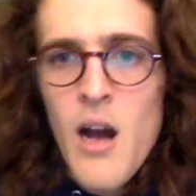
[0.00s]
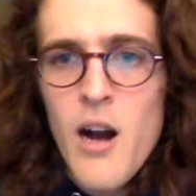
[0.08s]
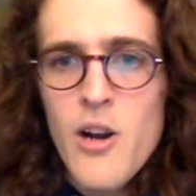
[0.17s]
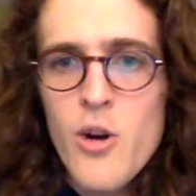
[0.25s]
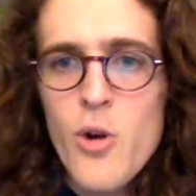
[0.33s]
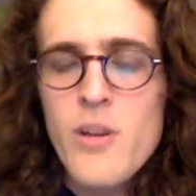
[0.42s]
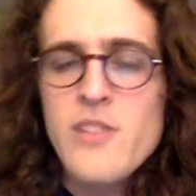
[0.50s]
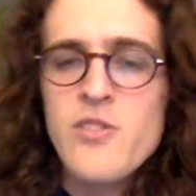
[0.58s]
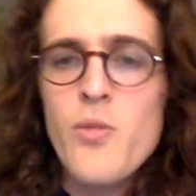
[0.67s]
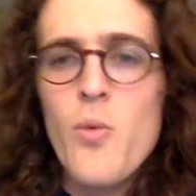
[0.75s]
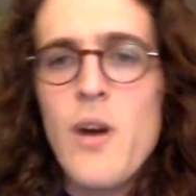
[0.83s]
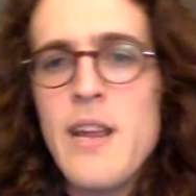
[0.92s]
According
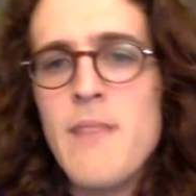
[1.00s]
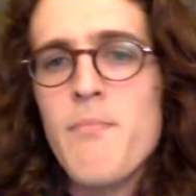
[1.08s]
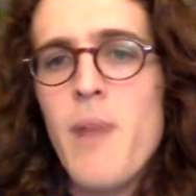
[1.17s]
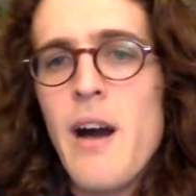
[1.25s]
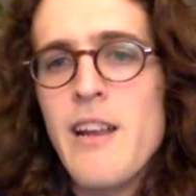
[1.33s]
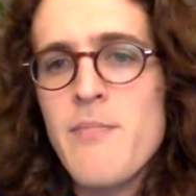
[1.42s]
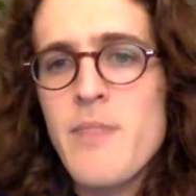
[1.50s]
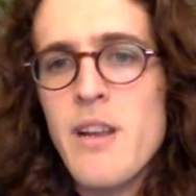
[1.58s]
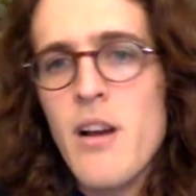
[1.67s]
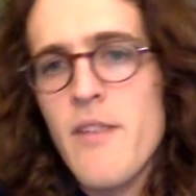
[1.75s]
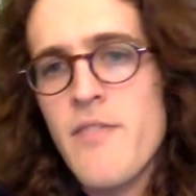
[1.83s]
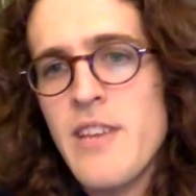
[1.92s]
to one embodiment
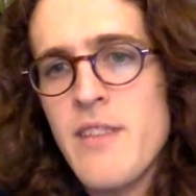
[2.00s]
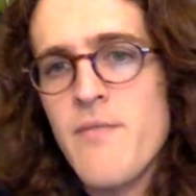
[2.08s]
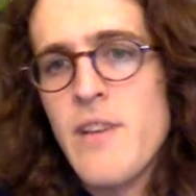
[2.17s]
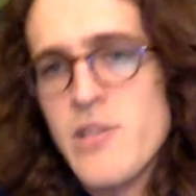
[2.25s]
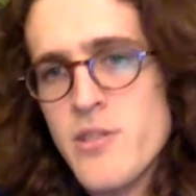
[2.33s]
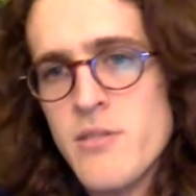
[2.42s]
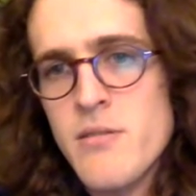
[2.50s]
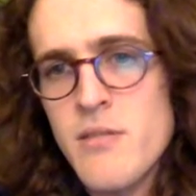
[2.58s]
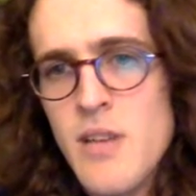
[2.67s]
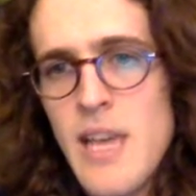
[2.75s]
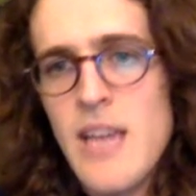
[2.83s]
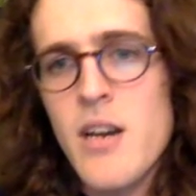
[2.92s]
of the invention,
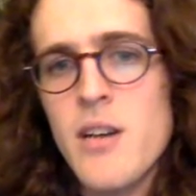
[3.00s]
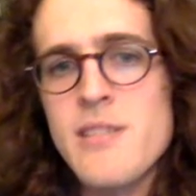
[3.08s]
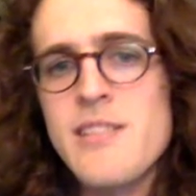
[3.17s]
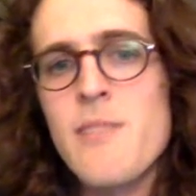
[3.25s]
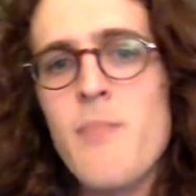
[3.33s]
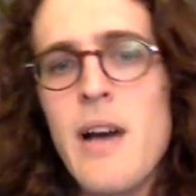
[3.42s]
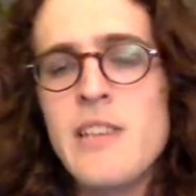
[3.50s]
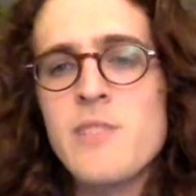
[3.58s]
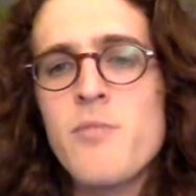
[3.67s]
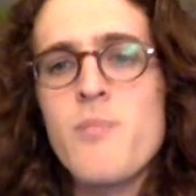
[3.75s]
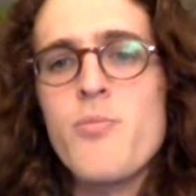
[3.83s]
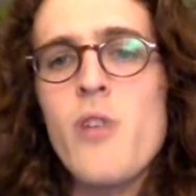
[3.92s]
a
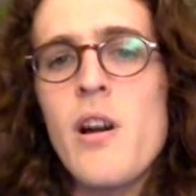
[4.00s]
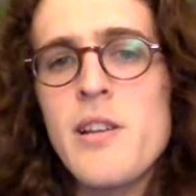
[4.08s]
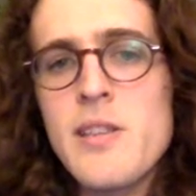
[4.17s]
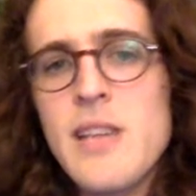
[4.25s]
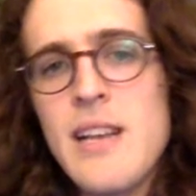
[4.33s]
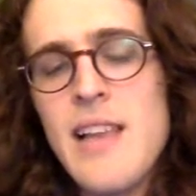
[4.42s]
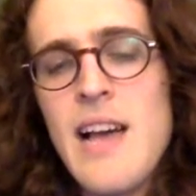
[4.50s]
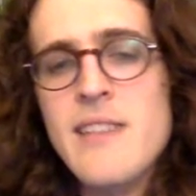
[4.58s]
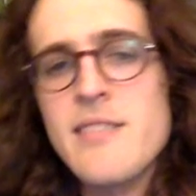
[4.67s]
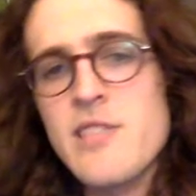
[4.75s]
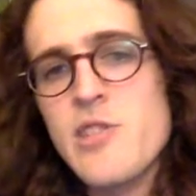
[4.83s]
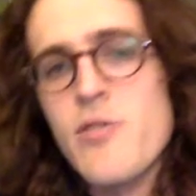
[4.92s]
customizable product
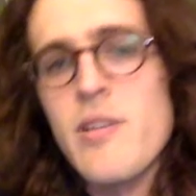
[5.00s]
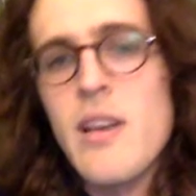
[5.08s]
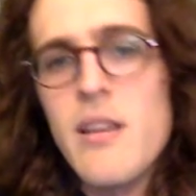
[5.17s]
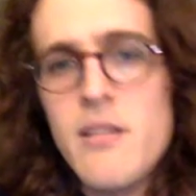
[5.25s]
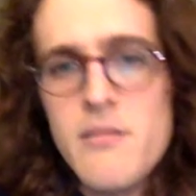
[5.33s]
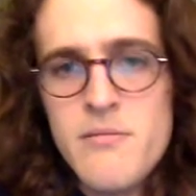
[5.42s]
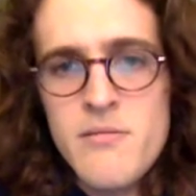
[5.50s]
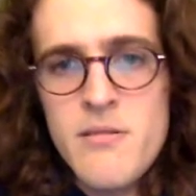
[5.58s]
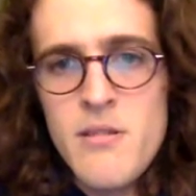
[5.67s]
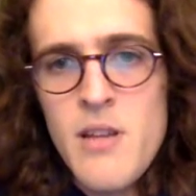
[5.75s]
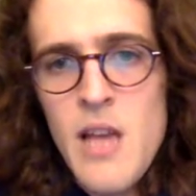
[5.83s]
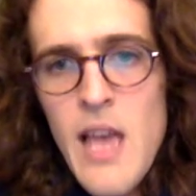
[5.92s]
class is created.
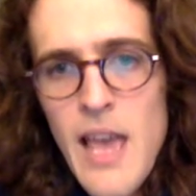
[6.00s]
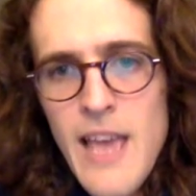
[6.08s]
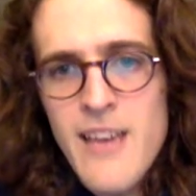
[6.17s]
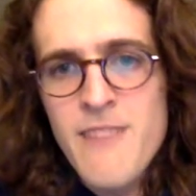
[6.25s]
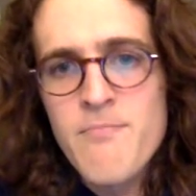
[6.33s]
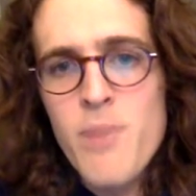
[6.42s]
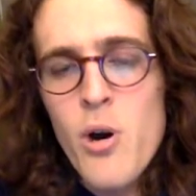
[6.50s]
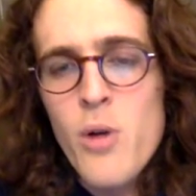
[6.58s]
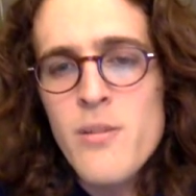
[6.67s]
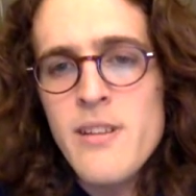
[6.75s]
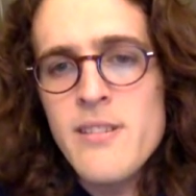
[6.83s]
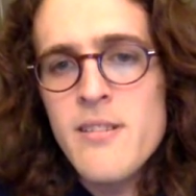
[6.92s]
A
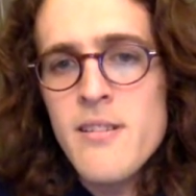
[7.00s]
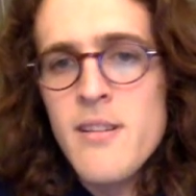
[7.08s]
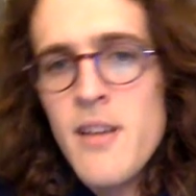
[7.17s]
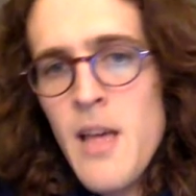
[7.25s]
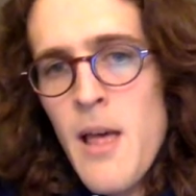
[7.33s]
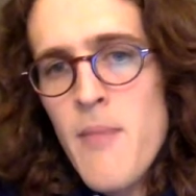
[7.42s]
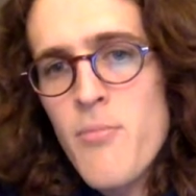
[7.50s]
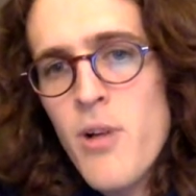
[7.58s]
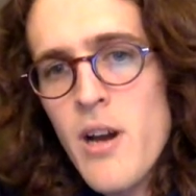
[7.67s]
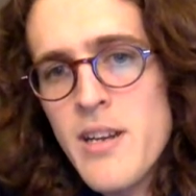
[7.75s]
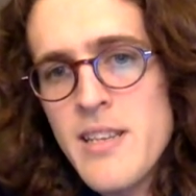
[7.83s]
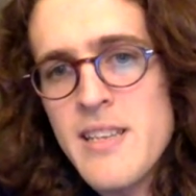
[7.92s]
component
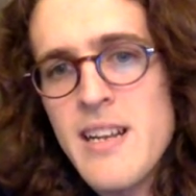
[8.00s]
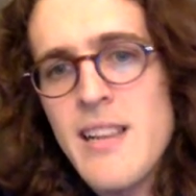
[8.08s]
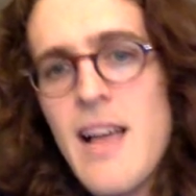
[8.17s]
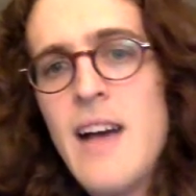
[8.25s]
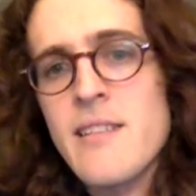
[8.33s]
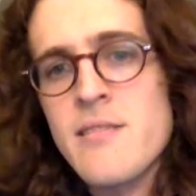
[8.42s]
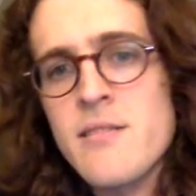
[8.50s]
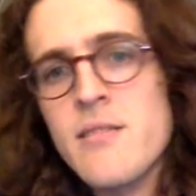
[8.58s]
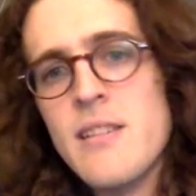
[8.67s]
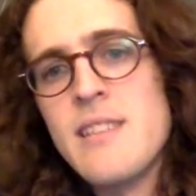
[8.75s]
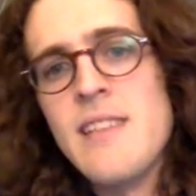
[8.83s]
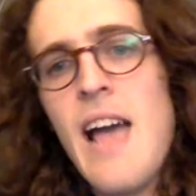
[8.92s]
product class
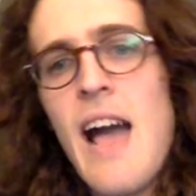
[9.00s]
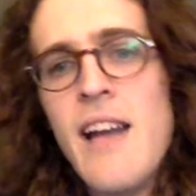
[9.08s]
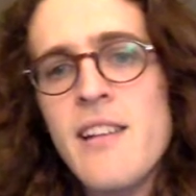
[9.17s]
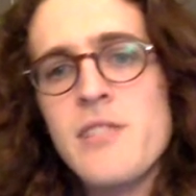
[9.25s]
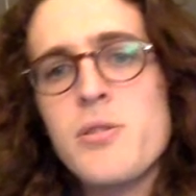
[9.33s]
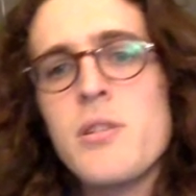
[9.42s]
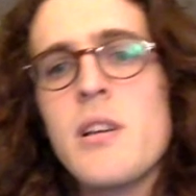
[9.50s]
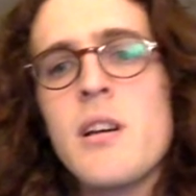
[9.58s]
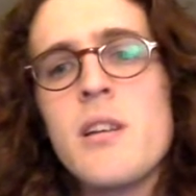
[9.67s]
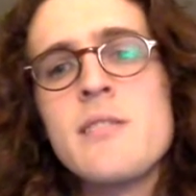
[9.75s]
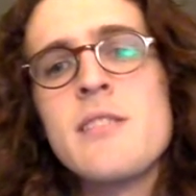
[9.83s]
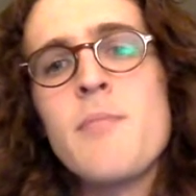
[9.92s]
is added to the
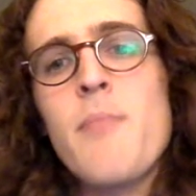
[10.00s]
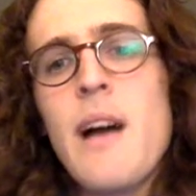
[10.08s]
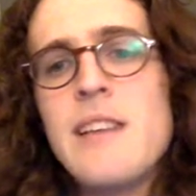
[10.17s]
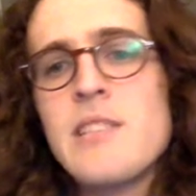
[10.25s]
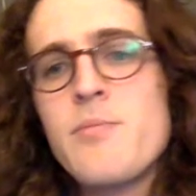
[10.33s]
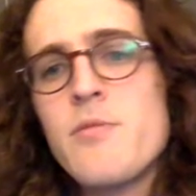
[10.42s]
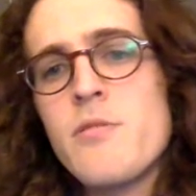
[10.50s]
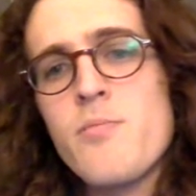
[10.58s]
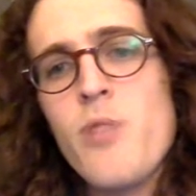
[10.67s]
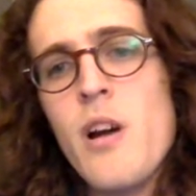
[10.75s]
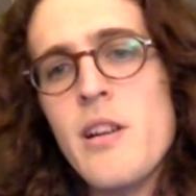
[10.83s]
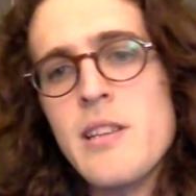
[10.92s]
customizable
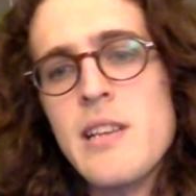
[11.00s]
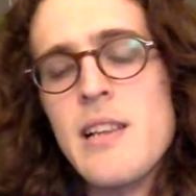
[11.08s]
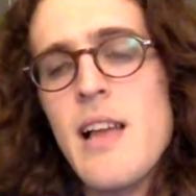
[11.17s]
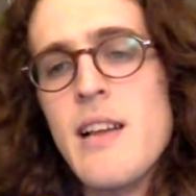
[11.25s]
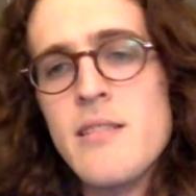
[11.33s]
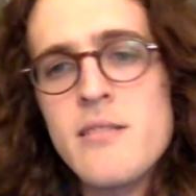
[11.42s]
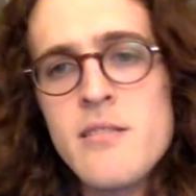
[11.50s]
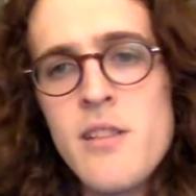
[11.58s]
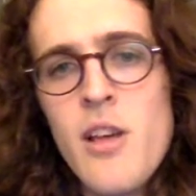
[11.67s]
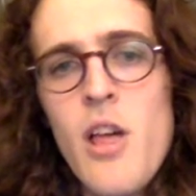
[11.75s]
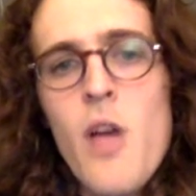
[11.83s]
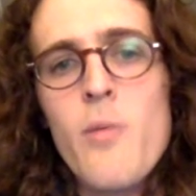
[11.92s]
product class,
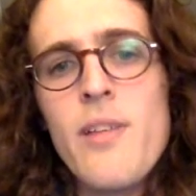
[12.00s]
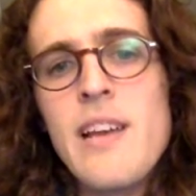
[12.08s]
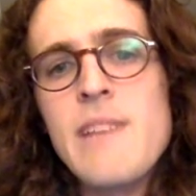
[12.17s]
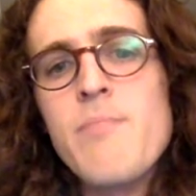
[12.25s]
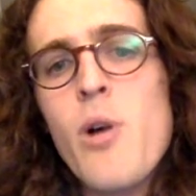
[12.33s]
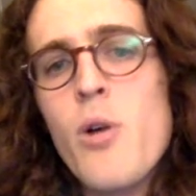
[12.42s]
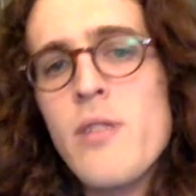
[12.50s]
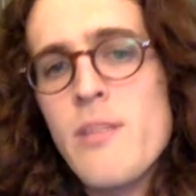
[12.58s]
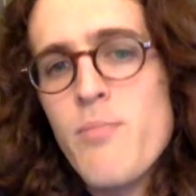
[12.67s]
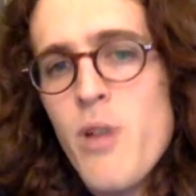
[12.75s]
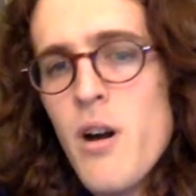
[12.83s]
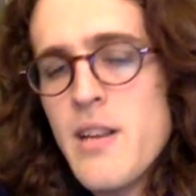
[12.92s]
where the
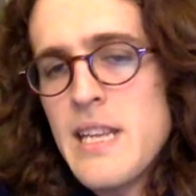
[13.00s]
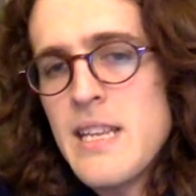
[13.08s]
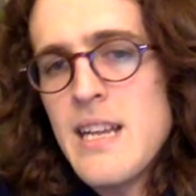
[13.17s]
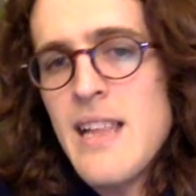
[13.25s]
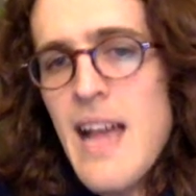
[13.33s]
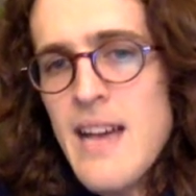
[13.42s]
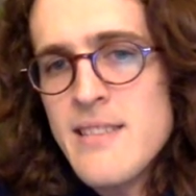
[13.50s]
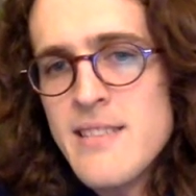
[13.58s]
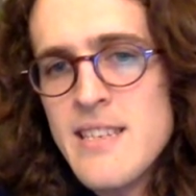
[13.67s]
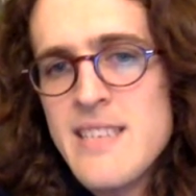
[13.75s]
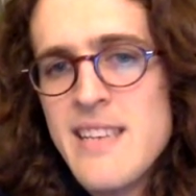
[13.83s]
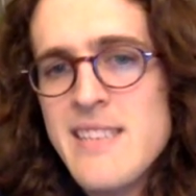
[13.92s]
component product class
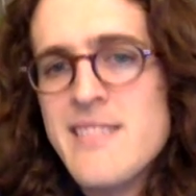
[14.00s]
is a